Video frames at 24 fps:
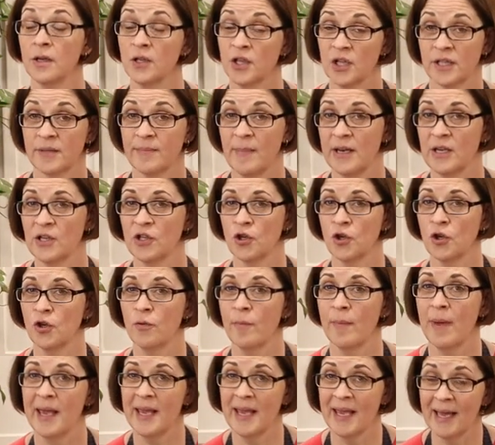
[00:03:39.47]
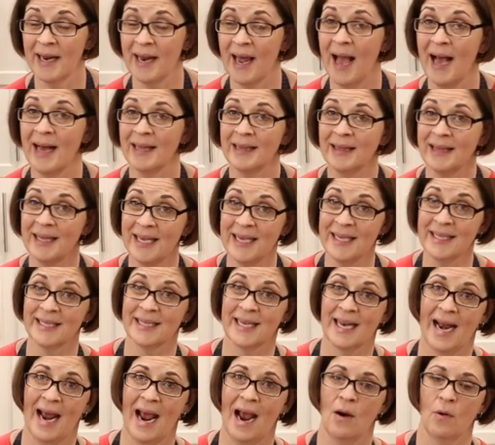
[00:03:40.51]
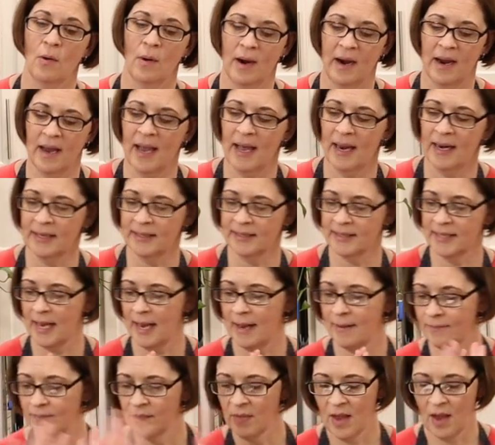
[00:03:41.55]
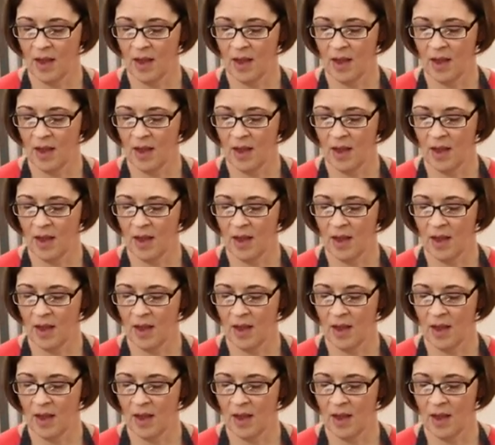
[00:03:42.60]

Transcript: just make sure you make it at least an hour ahead of time.